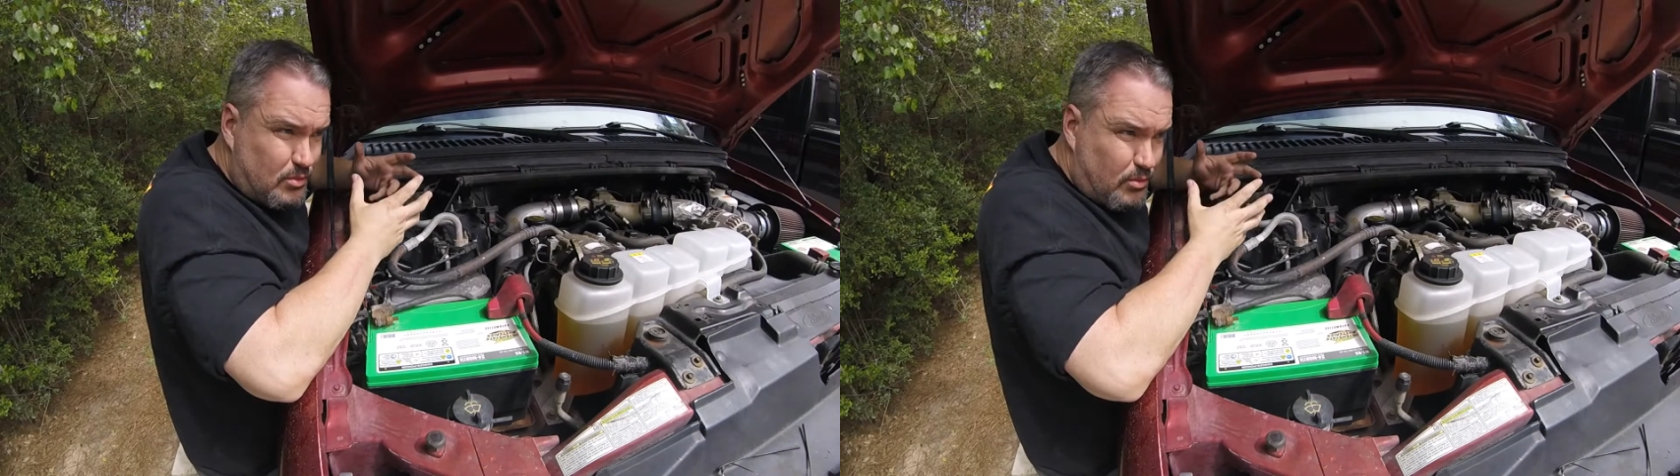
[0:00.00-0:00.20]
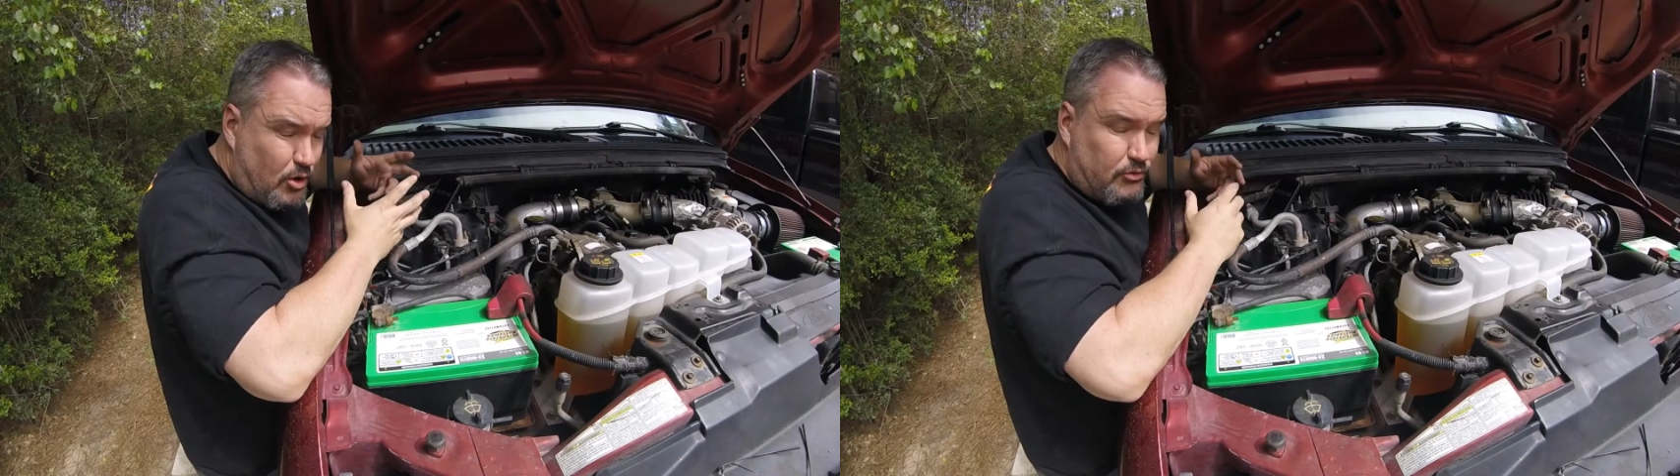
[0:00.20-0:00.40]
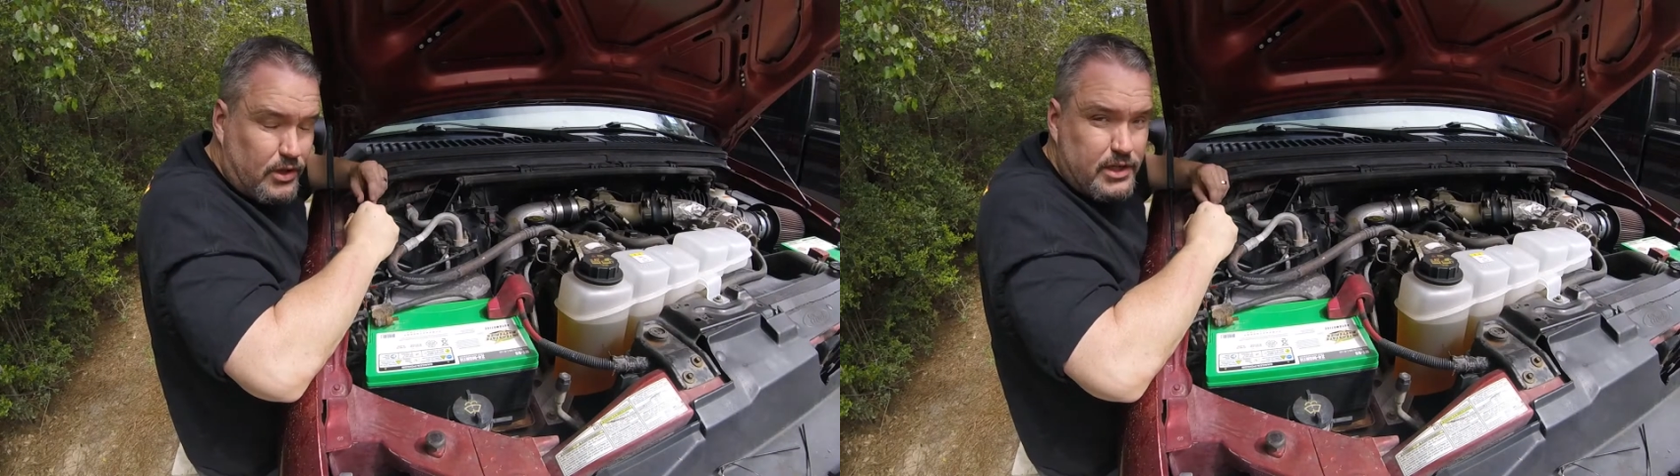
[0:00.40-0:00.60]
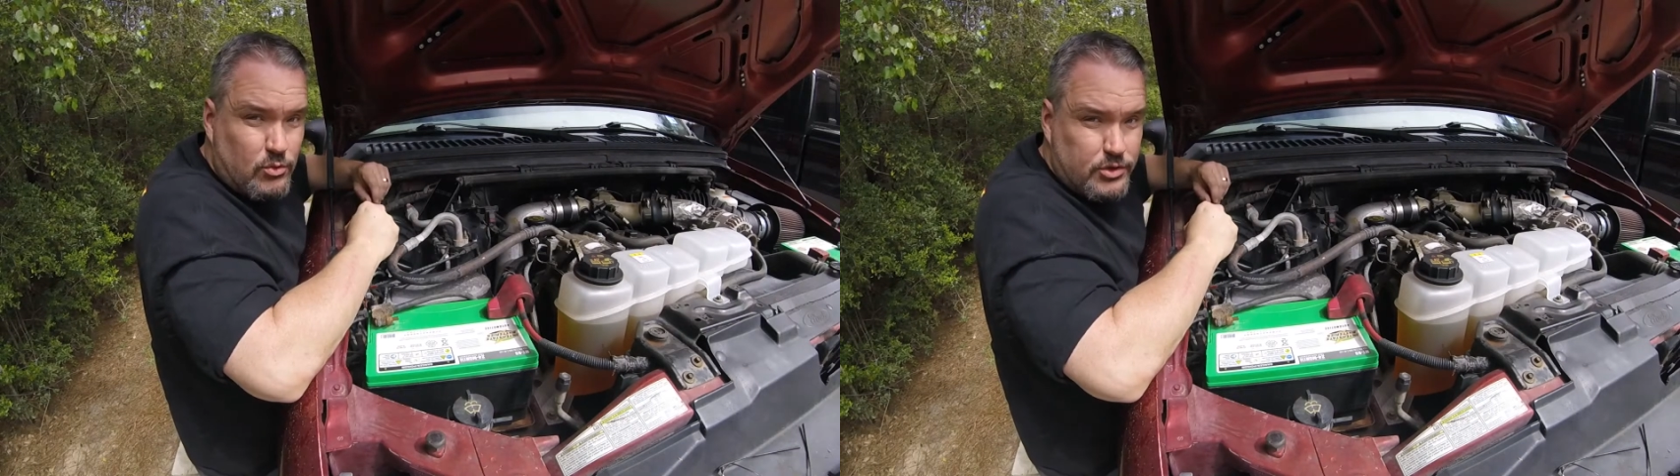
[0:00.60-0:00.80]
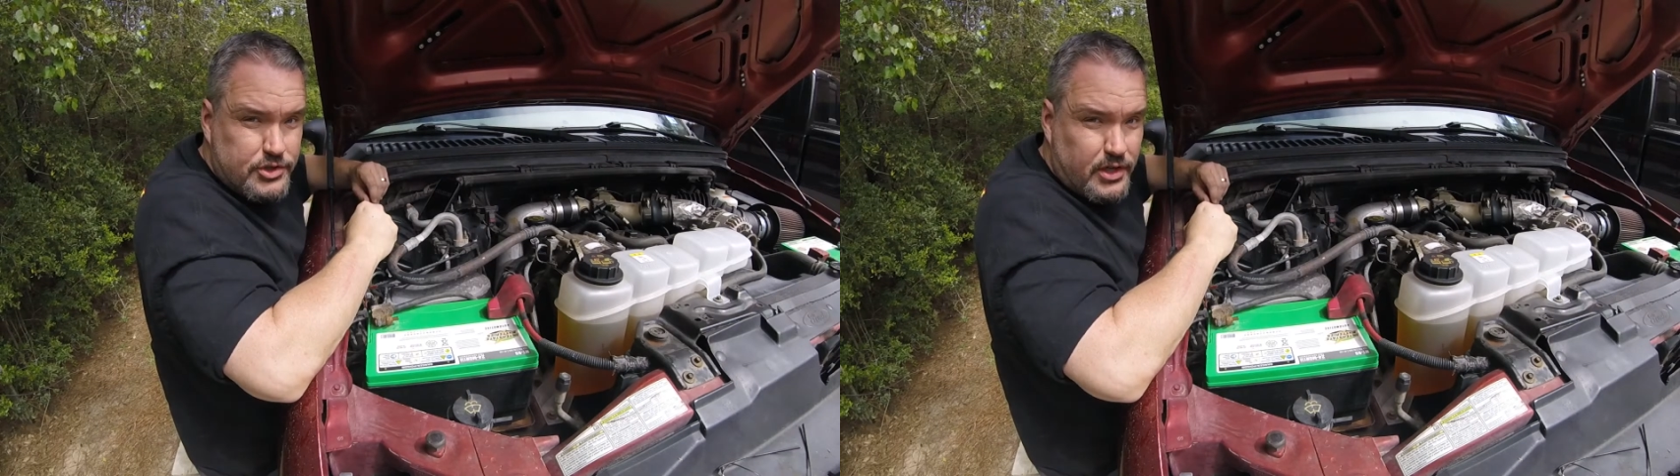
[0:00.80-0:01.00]
hopefully it
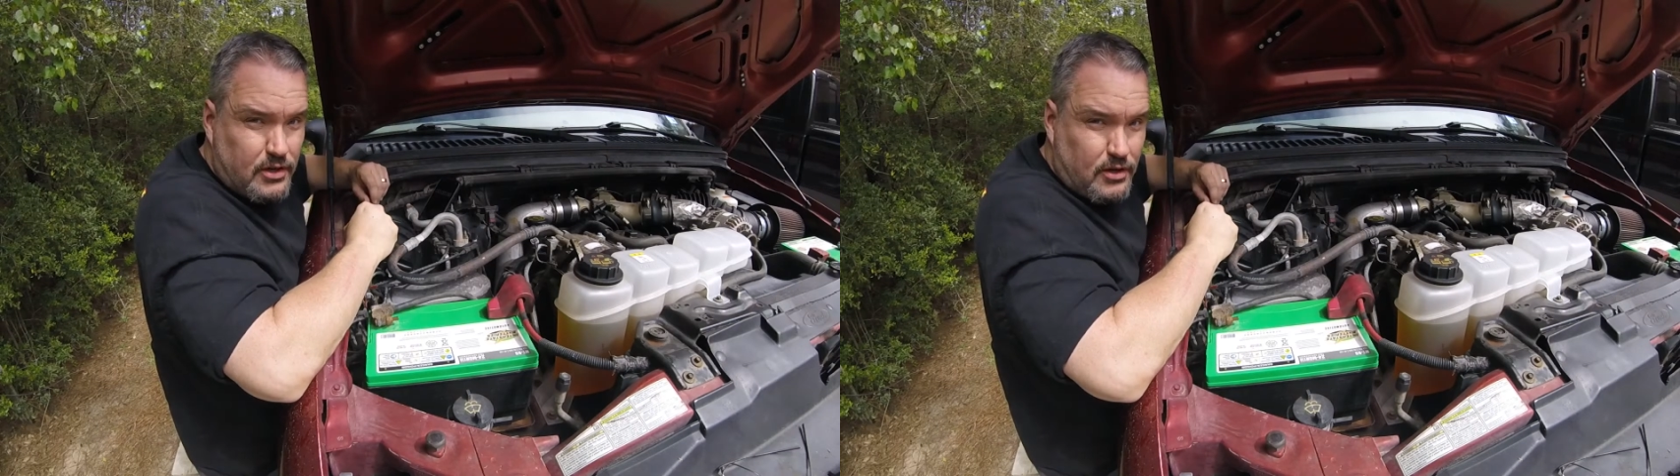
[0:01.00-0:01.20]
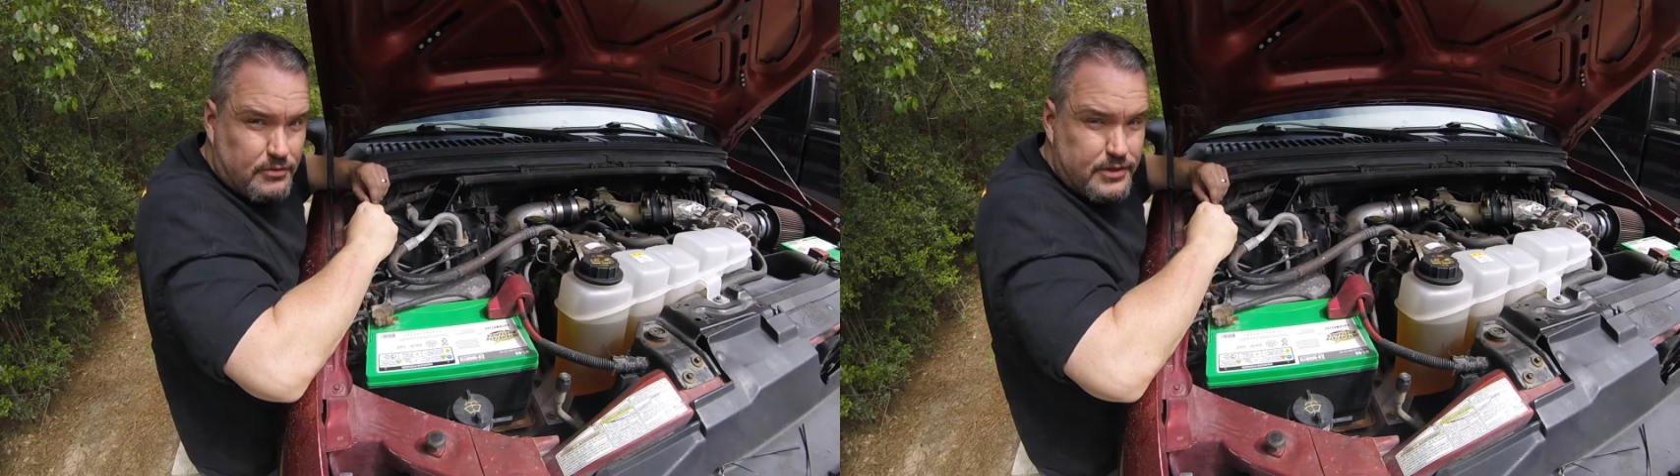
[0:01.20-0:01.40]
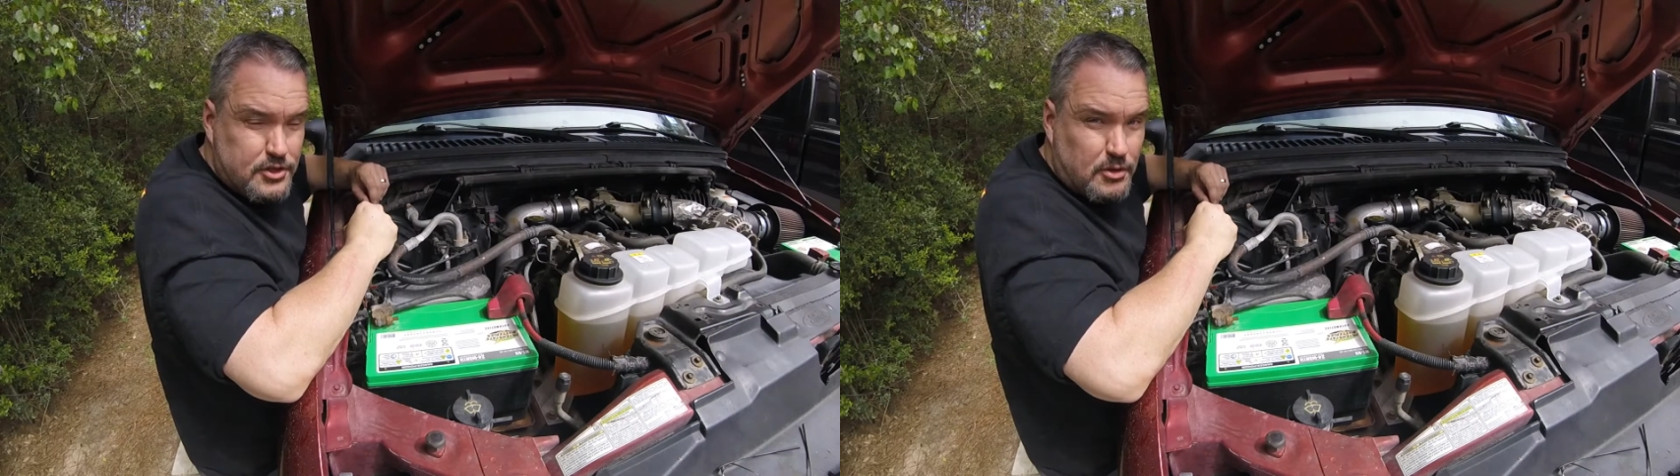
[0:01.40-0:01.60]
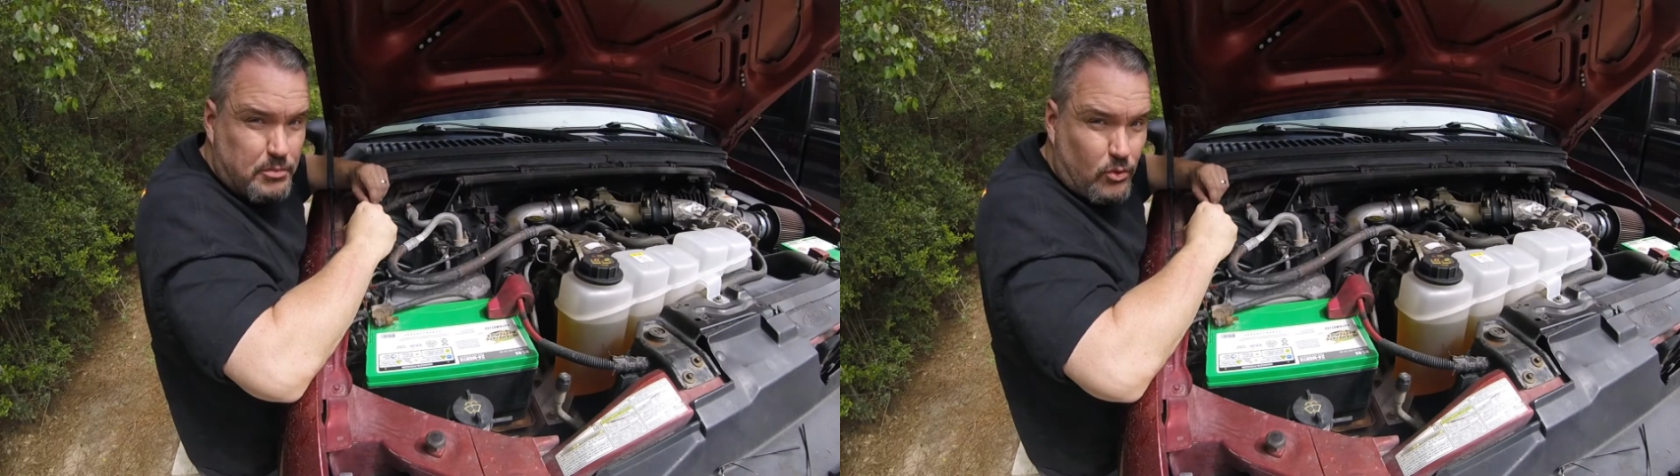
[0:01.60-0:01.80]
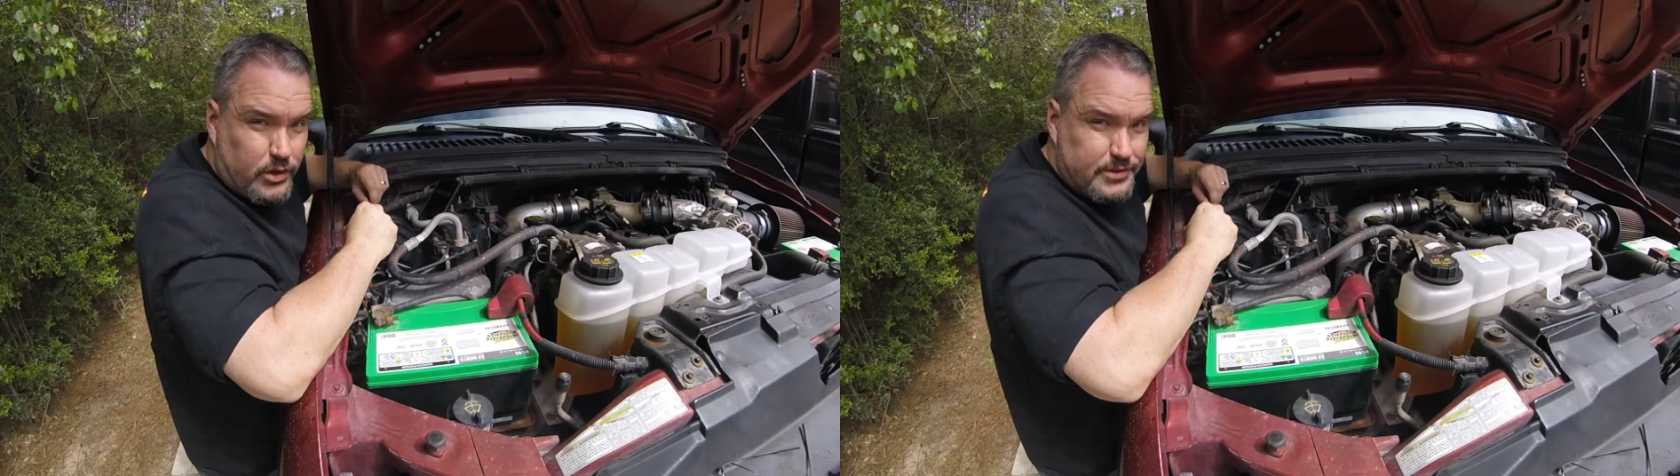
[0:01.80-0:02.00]
will shut off at some
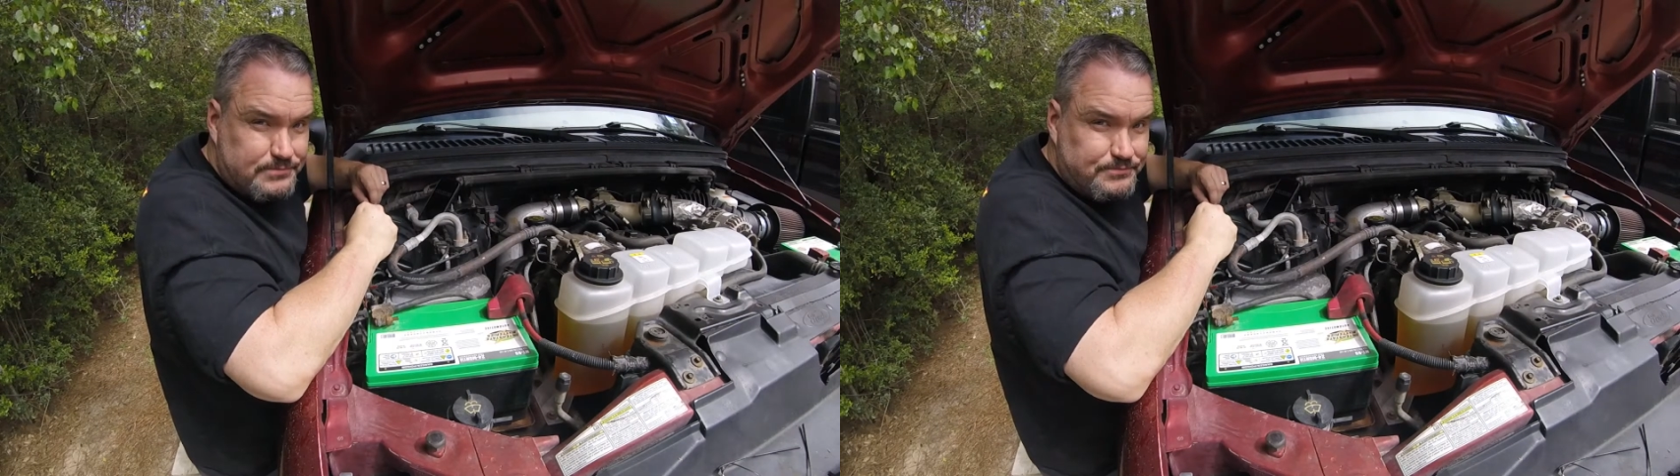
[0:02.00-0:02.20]
point.